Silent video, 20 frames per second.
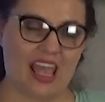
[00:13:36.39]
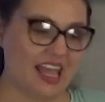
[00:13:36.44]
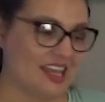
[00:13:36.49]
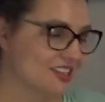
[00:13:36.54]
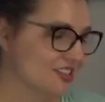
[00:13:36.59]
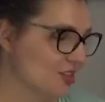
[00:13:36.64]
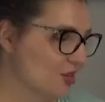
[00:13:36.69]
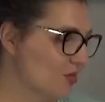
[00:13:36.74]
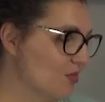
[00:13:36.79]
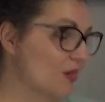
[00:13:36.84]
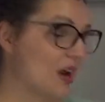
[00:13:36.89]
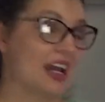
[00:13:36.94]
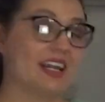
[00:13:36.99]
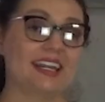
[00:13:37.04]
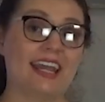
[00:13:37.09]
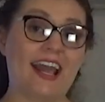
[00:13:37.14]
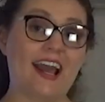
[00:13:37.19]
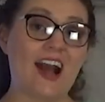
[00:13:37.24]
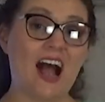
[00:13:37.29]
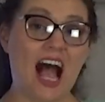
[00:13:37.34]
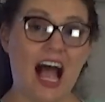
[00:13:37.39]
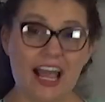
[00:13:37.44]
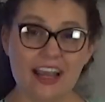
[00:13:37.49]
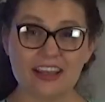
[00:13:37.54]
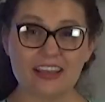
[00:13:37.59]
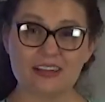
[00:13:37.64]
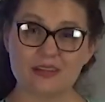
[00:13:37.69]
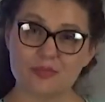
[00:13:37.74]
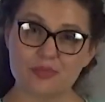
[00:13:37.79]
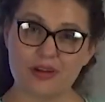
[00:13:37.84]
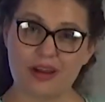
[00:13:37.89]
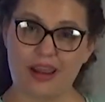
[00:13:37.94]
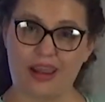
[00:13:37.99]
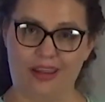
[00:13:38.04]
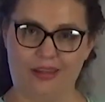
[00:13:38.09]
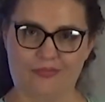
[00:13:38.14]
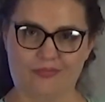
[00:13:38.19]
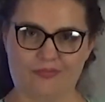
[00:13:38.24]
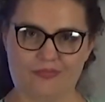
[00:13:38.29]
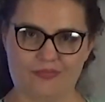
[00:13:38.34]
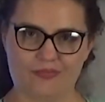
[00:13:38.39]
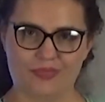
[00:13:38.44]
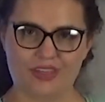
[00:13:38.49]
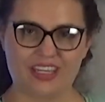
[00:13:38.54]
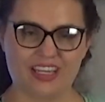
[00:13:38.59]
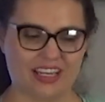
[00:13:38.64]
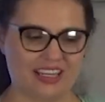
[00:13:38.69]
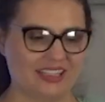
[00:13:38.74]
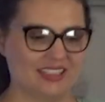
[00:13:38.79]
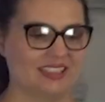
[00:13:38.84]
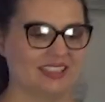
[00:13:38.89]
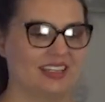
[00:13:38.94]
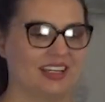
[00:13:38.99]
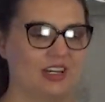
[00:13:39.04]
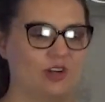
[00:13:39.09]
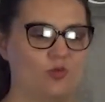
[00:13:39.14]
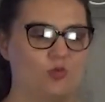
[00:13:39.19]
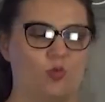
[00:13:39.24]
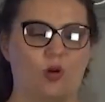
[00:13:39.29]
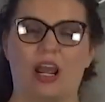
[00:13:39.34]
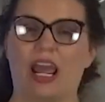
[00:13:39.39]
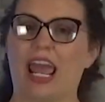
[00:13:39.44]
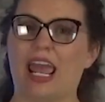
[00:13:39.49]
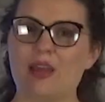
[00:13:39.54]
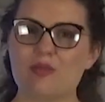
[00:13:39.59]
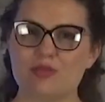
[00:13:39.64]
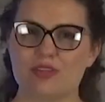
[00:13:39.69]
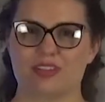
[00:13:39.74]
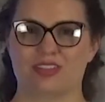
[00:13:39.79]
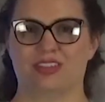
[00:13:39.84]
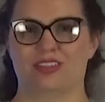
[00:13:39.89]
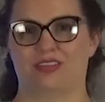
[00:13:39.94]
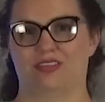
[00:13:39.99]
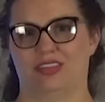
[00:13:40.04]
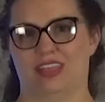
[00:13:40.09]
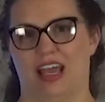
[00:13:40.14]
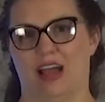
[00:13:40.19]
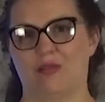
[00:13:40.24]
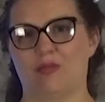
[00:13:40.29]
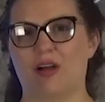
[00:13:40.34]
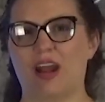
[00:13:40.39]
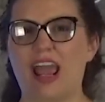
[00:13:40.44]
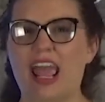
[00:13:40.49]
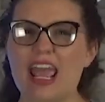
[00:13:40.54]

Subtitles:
And so right now, I'm going to pray because we're able to do that. We're